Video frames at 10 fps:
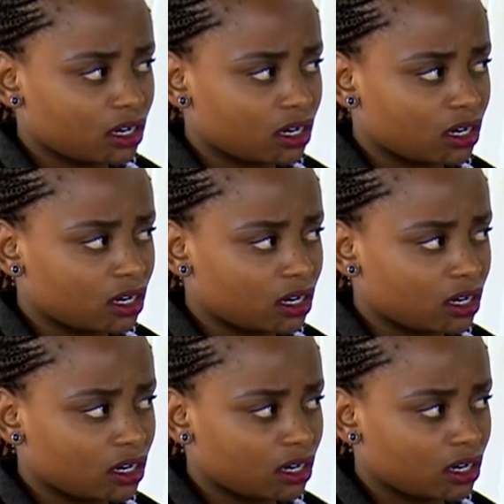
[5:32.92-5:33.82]

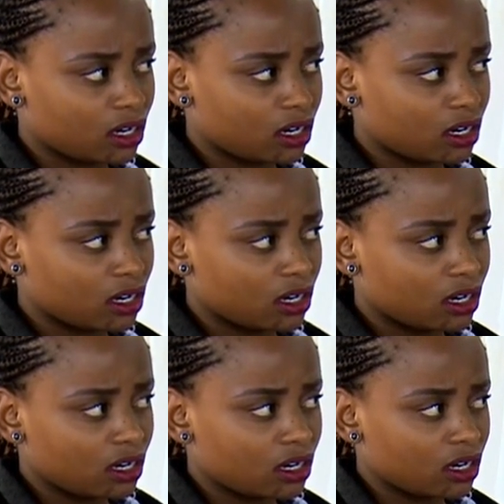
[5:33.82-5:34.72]

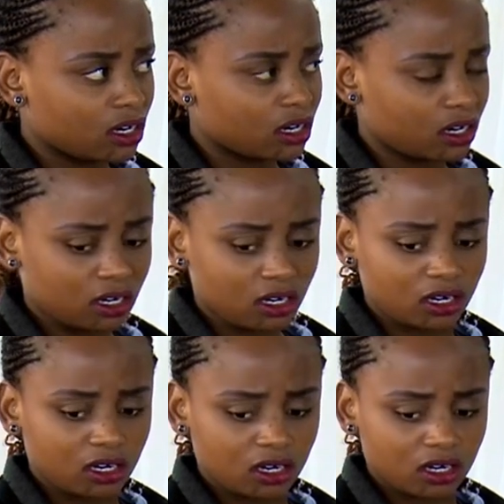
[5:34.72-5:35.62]

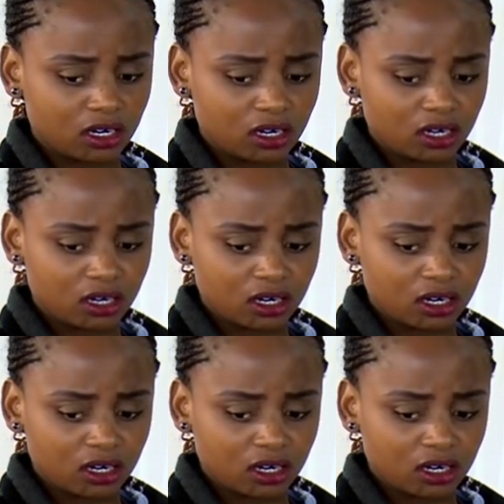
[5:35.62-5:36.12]
(silent)